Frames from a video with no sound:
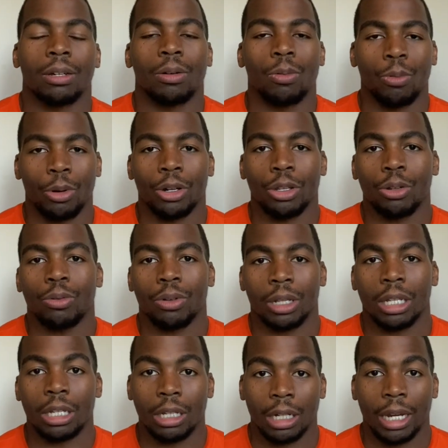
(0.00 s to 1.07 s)
What are you
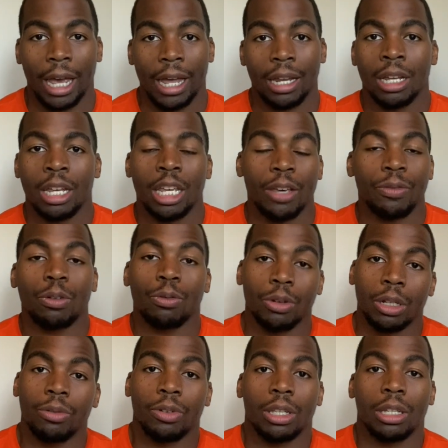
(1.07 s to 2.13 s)
really good at? If you're
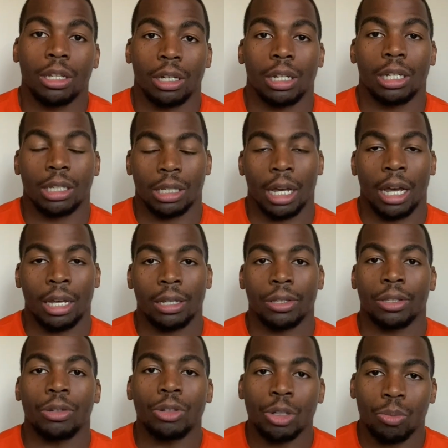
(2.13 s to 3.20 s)
really, really good at science,
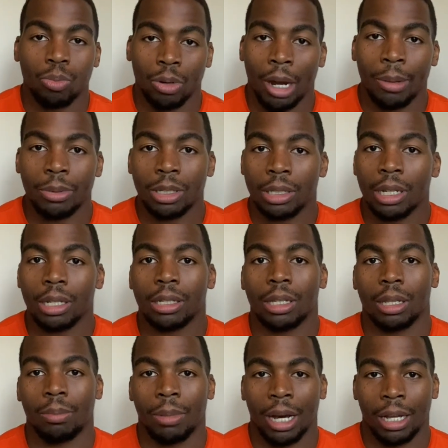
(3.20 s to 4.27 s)
then you should probably stick to
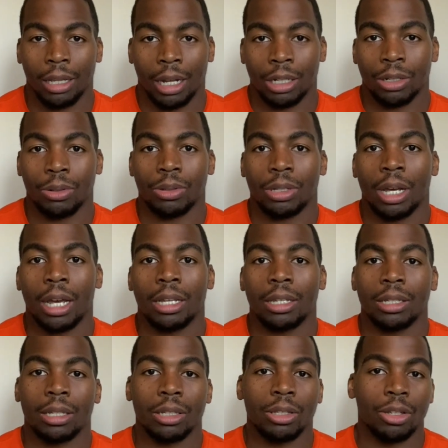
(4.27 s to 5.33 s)
the biological
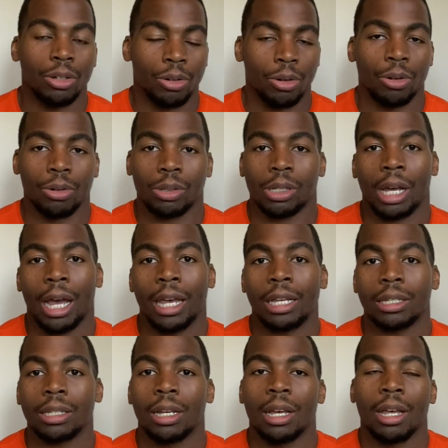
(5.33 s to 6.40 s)
sciences, the neuroscience,